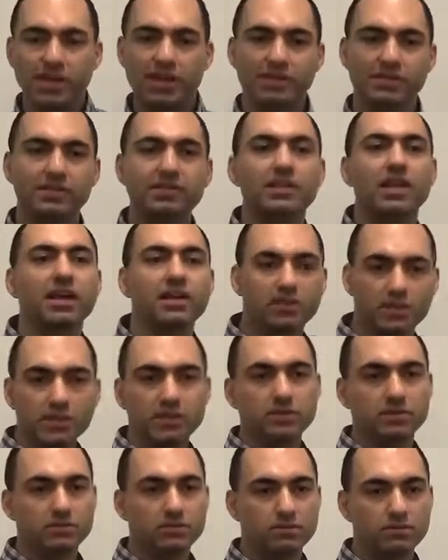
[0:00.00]
sentences like
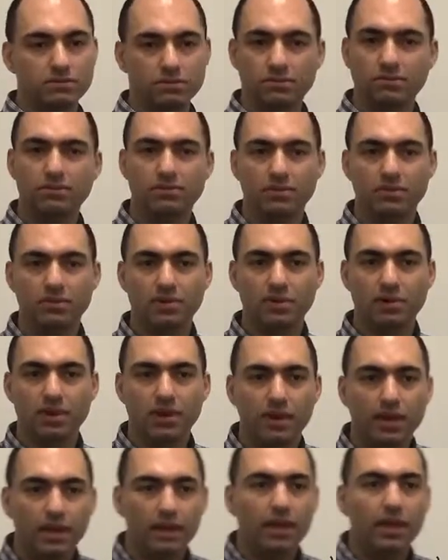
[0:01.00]
these.
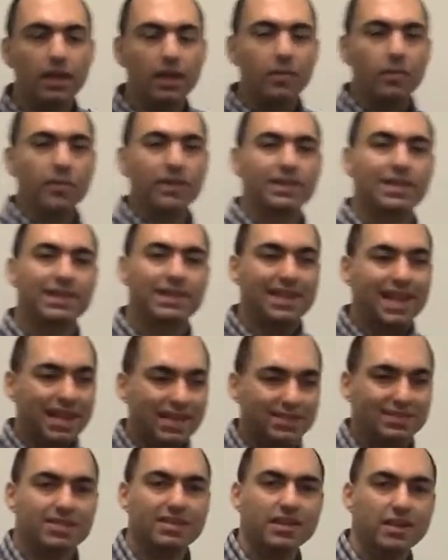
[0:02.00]
But the
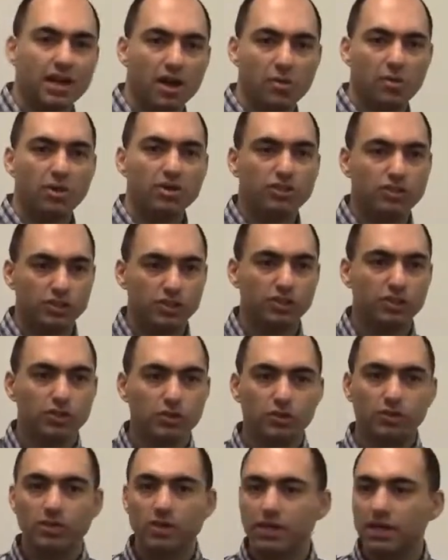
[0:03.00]
next thing I want you to
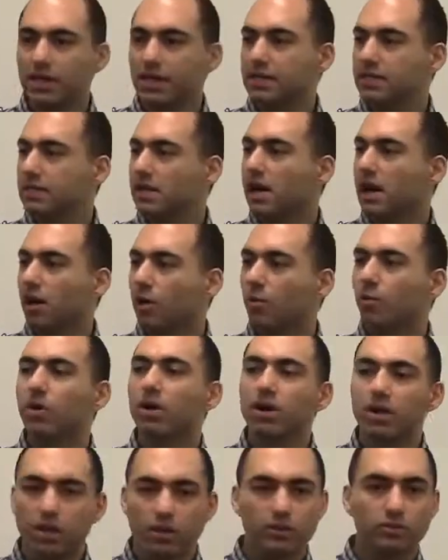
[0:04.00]
do is I
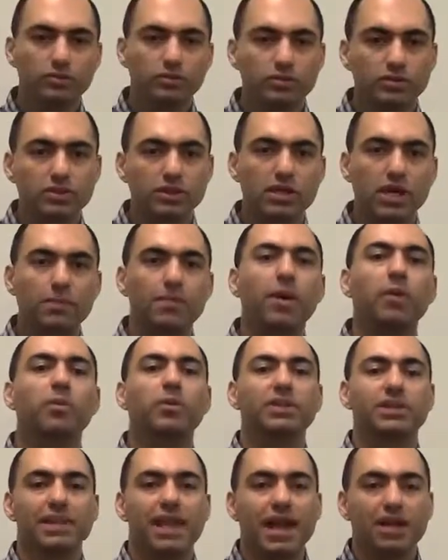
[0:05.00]
want you to come up
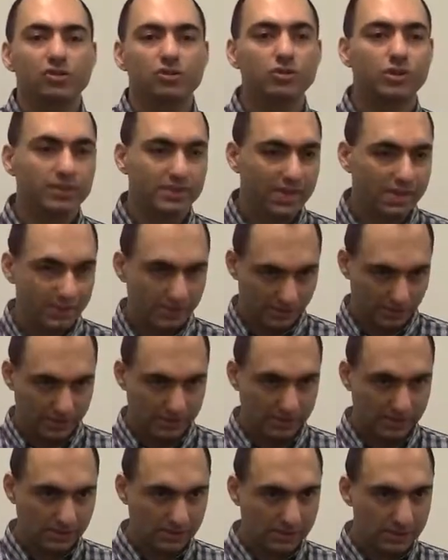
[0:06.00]
with natural
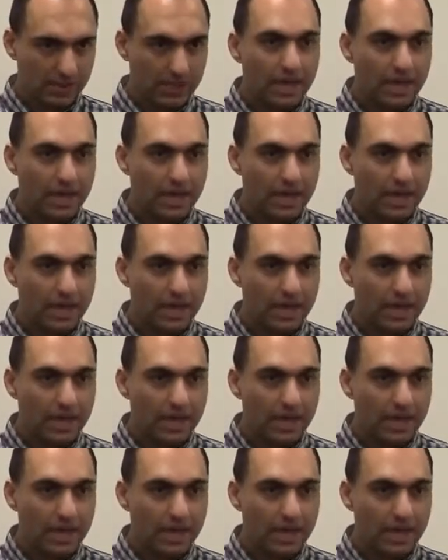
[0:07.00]
sentences.